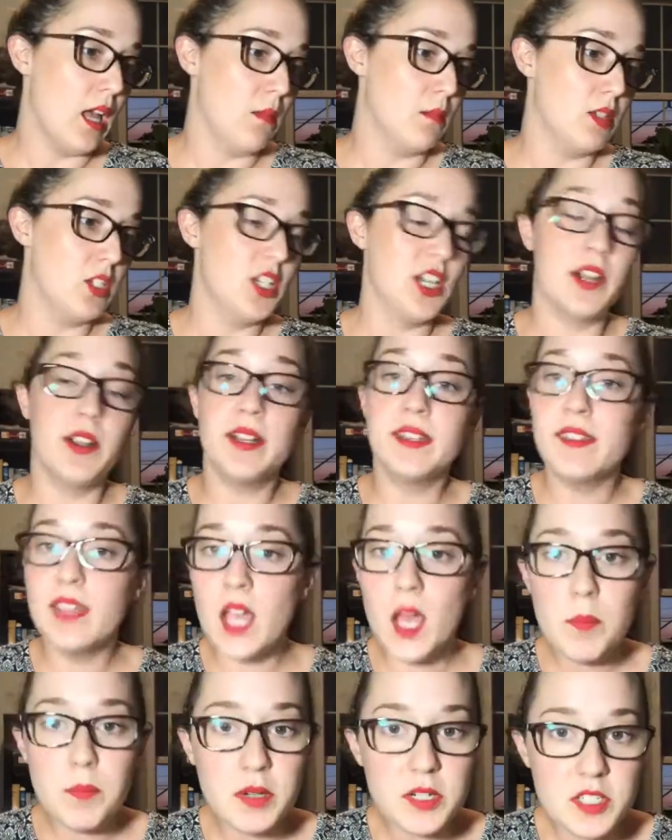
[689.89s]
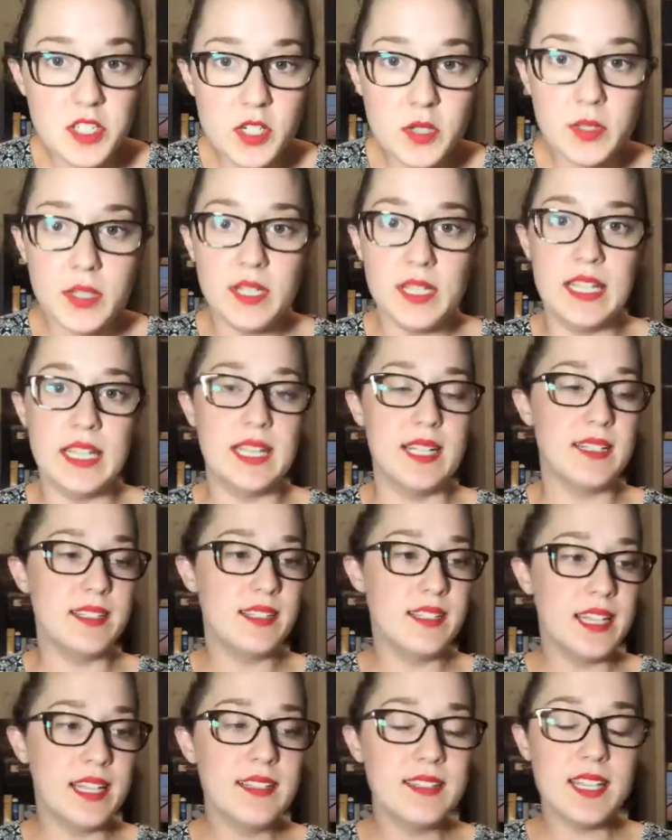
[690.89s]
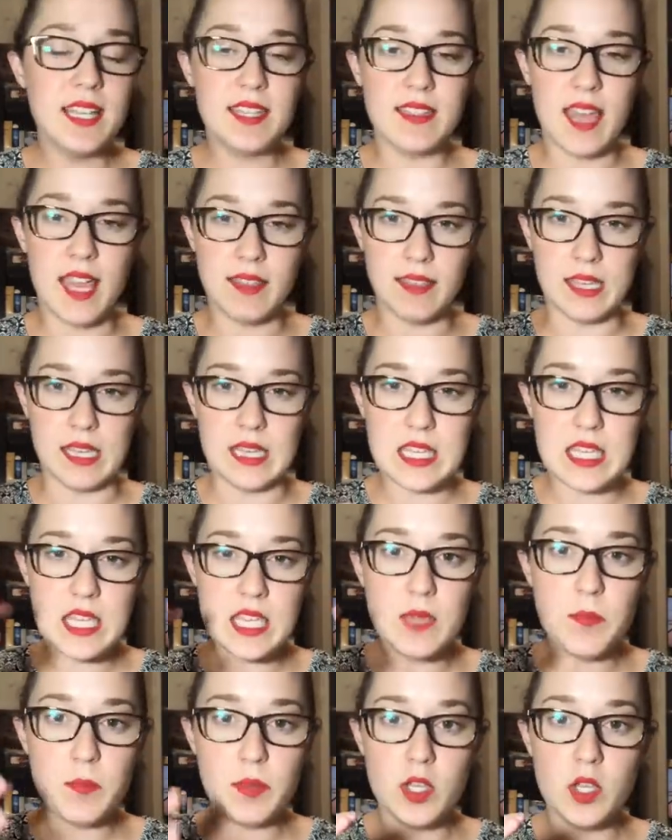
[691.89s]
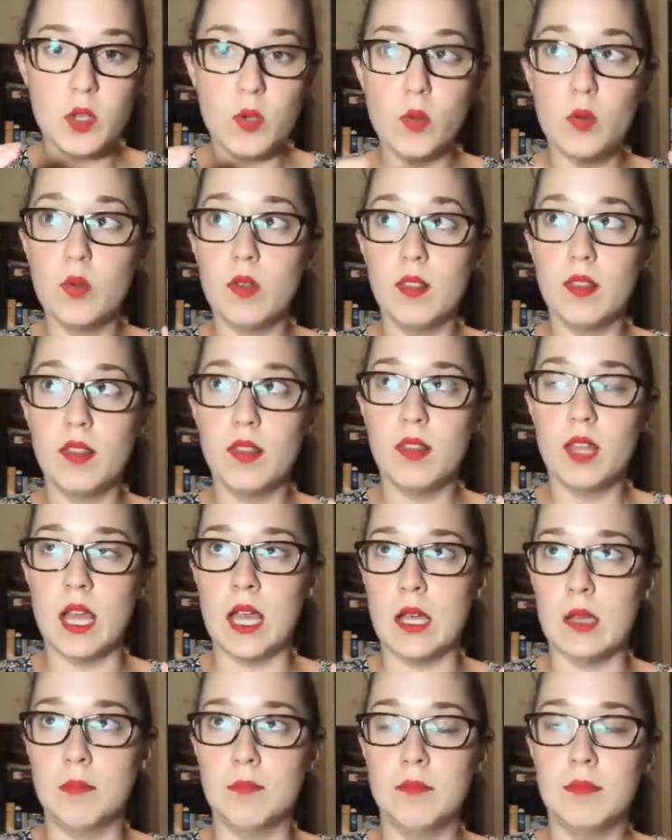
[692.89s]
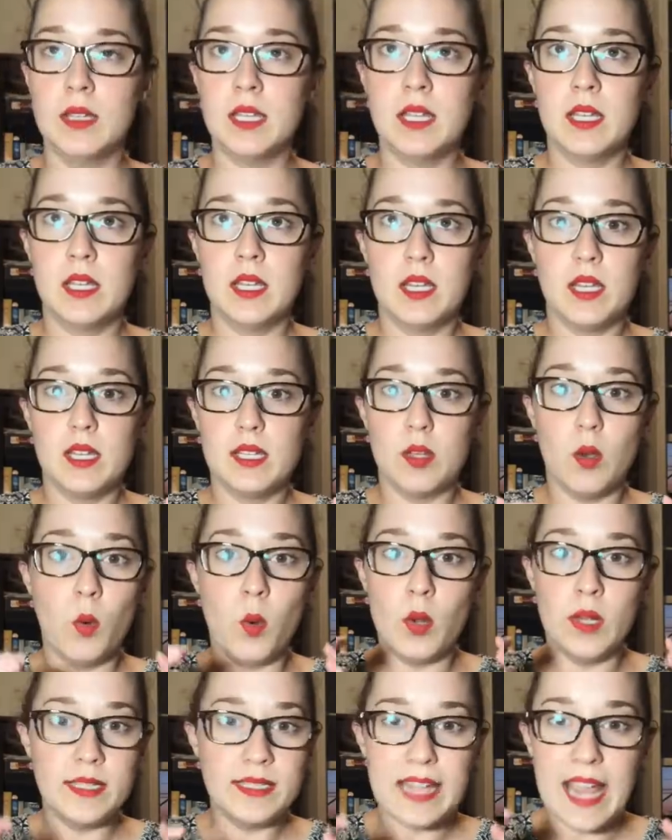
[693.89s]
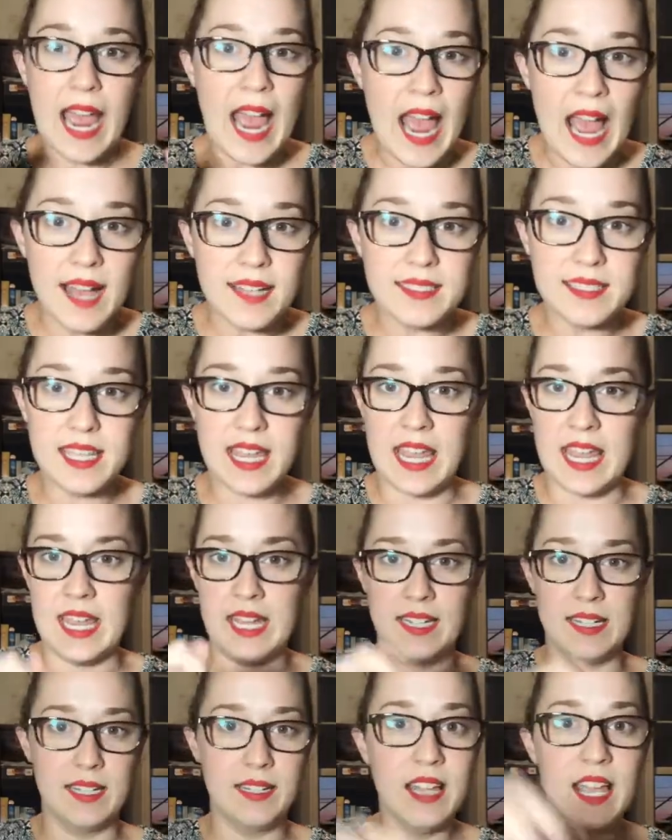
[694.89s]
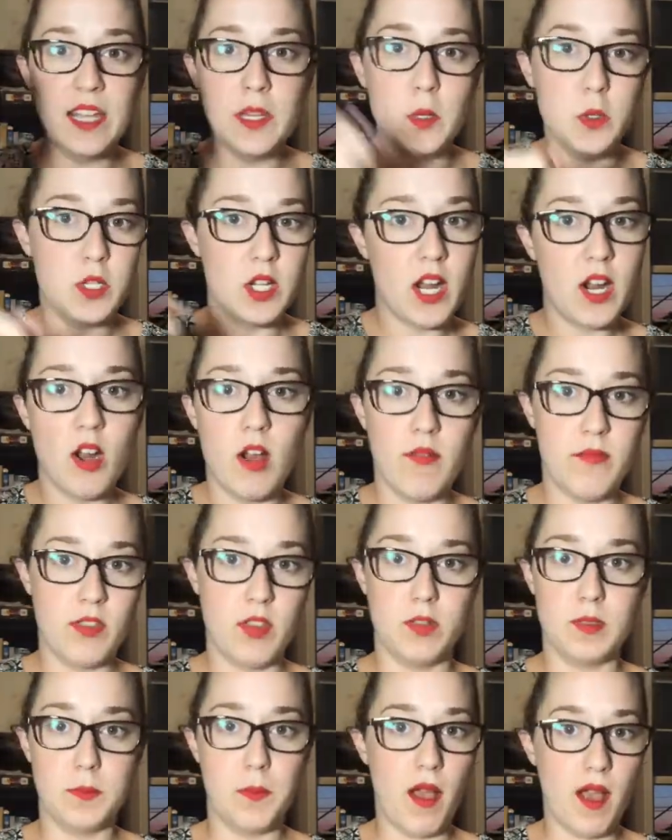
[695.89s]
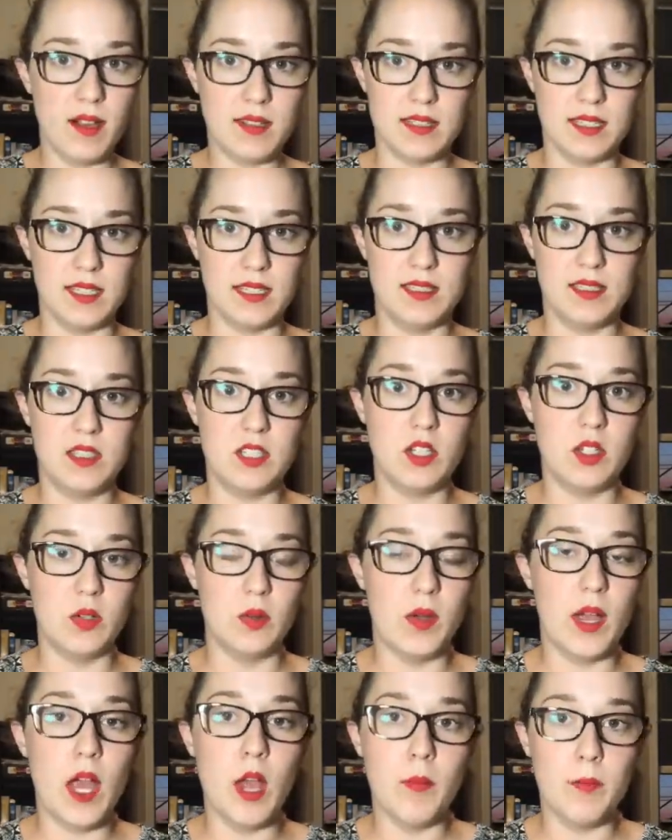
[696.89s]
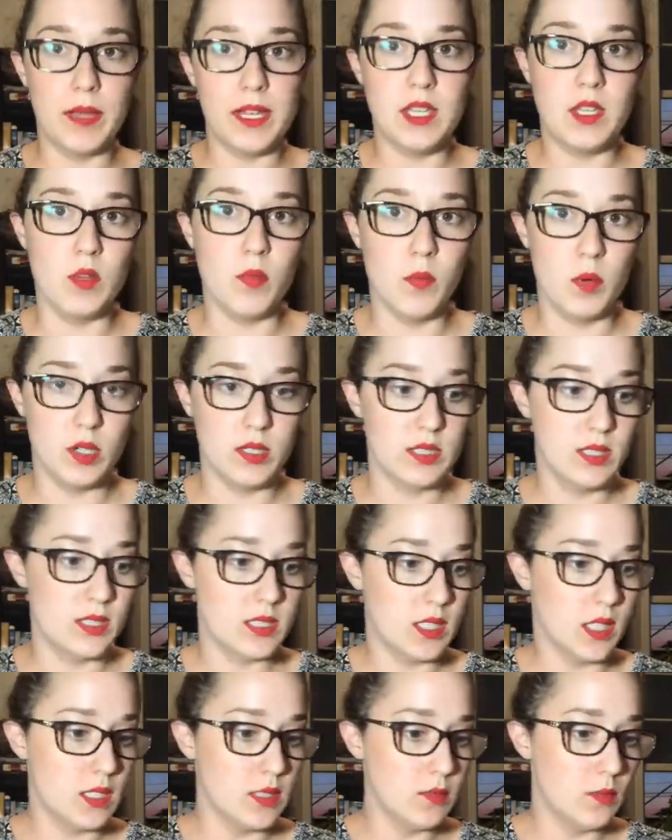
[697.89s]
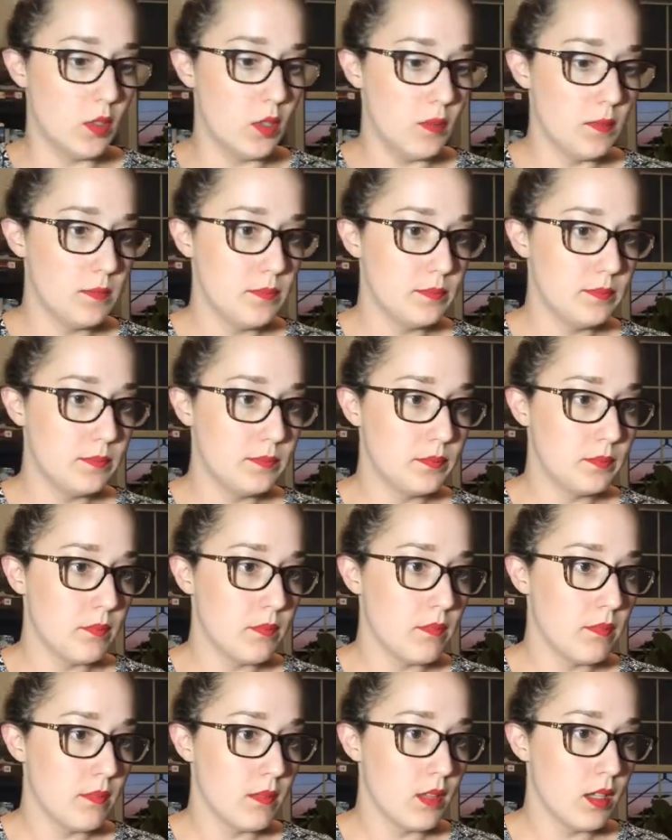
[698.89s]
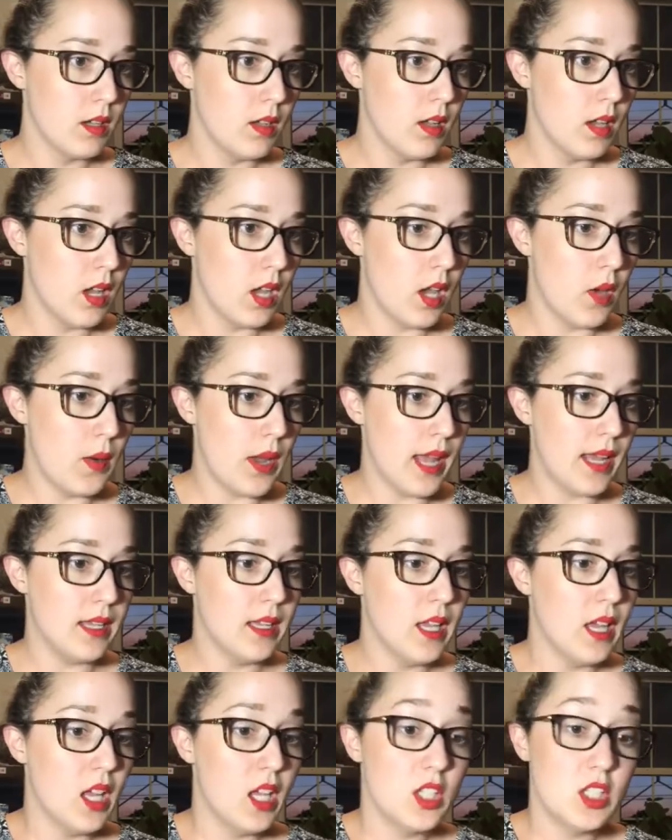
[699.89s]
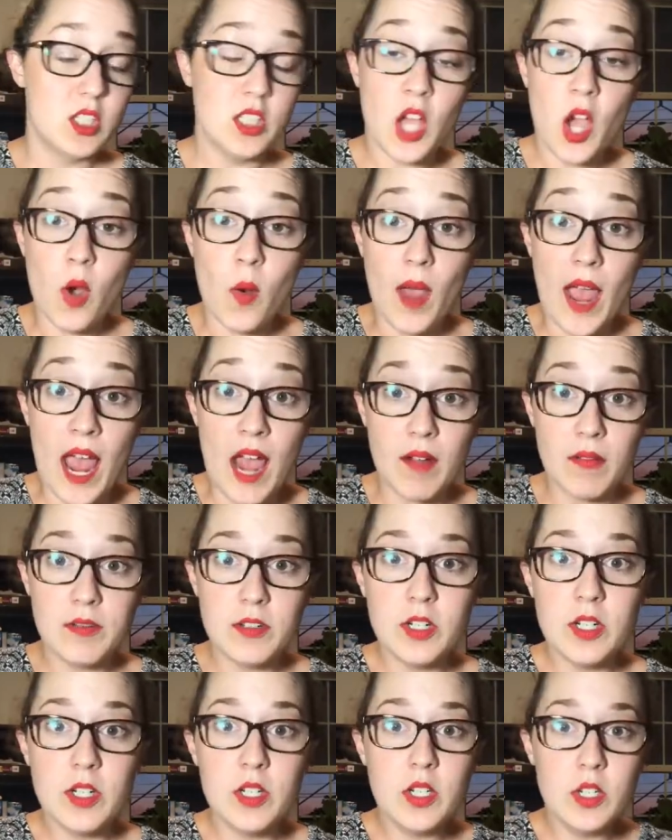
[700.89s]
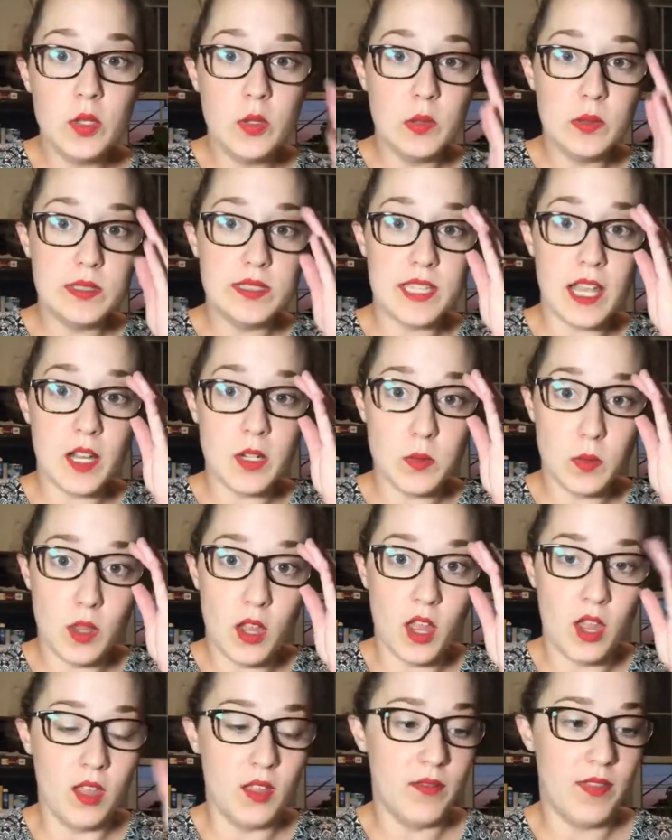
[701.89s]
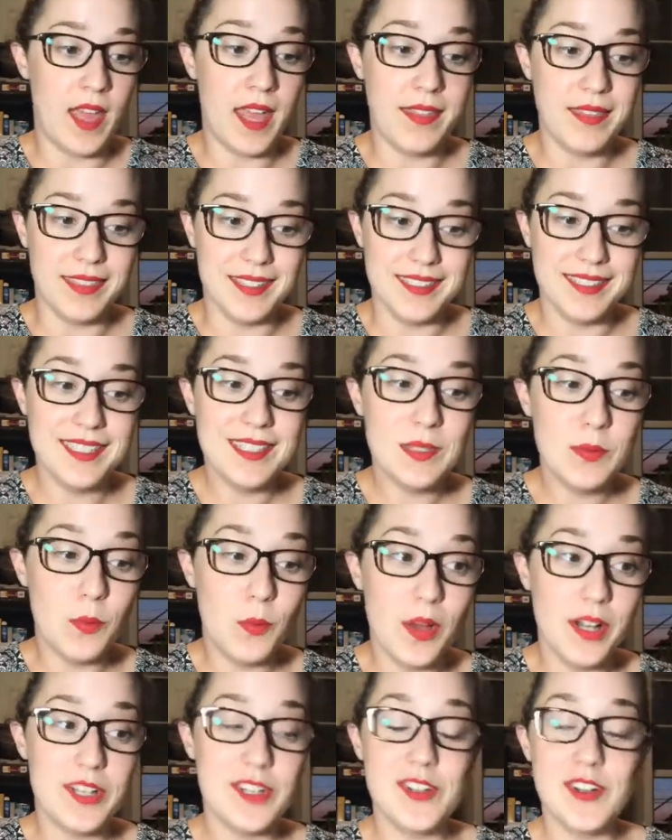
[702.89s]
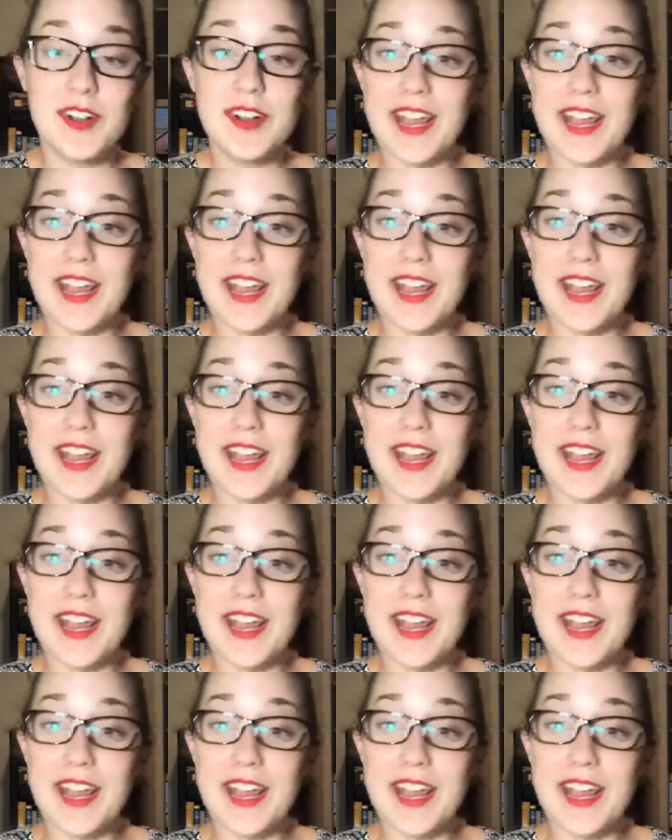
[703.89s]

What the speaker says: sharing the opportunity. It's things like that that keep you on task and let you check off those boxes to help make you more successful. Okay, so after you schedule all of that, this is what your